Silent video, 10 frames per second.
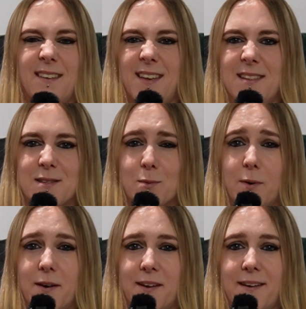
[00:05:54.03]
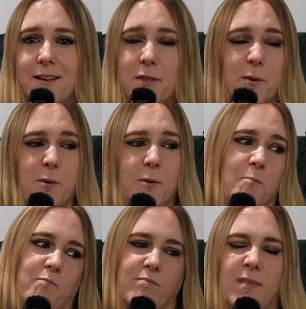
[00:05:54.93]
Hence why I
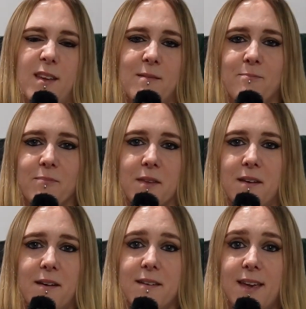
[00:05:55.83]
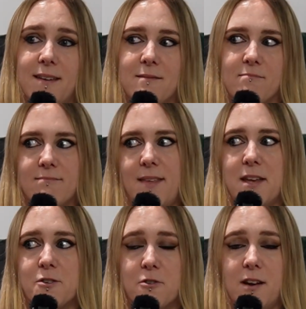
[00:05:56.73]
thought, nah, I'll get
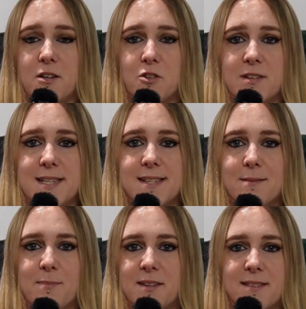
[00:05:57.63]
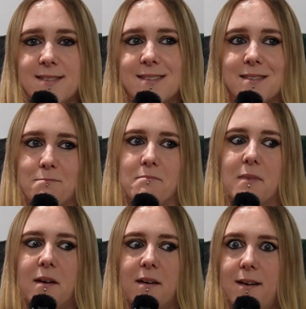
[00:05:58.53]
extra luxuries because
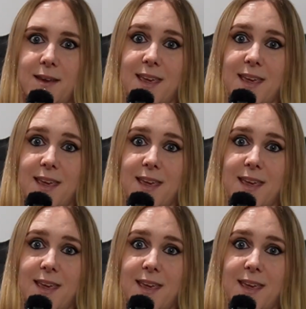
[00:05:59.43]
I